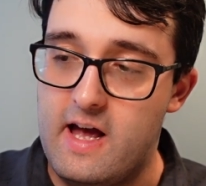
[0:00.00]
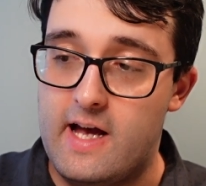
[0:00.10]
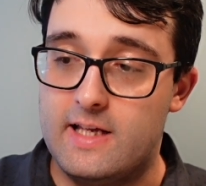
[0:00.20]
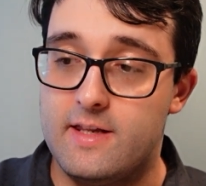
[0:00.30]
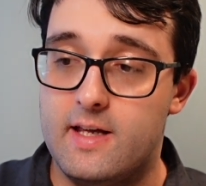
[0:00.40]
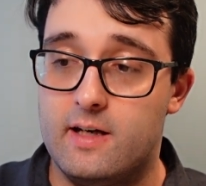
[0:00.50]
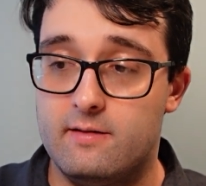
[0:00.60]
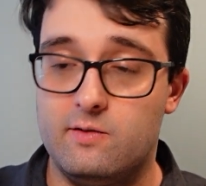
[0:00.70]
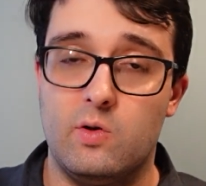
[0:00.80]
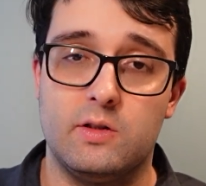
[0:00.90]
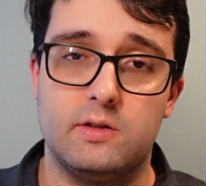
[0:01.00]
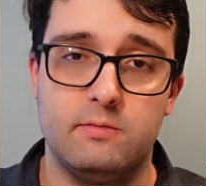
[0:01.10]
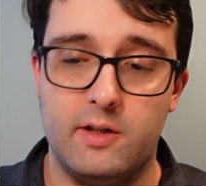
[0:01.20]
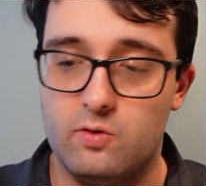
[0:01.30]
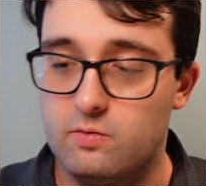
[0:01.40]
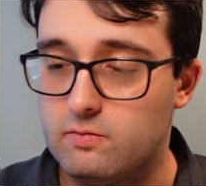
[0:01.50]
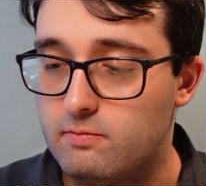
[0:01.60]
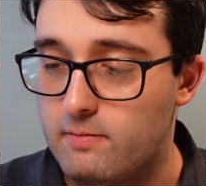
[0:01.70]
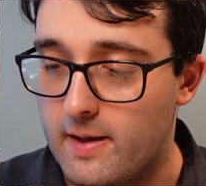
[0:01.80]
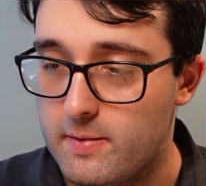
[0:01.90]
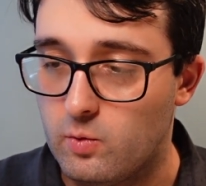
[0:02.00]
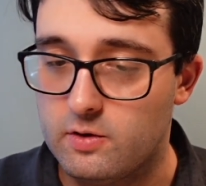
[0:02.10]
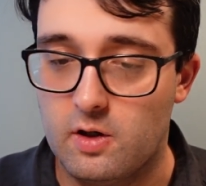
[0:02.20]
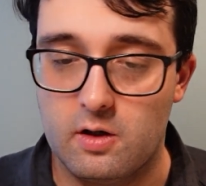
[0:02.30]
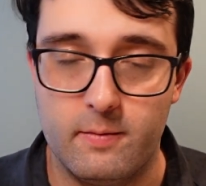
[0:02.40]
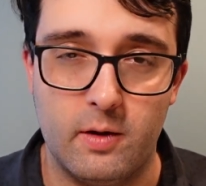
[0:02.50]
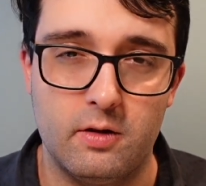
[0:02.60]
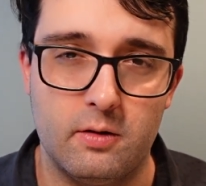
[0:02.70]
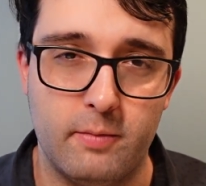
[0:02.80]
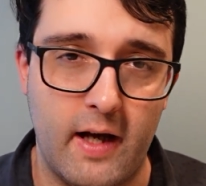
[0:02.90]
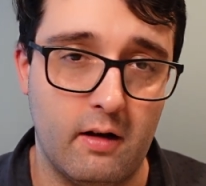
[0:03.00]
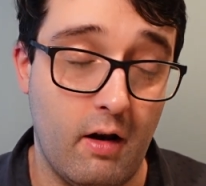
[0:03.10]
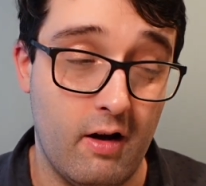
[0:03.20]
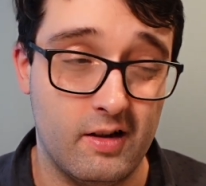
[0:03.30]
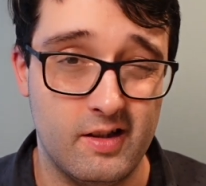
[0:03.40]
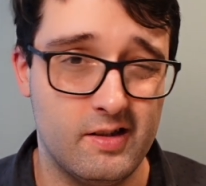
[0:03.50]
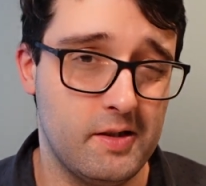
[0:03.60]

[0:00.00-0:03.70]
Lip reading: And then of course, maybe we'll talk about the backlog,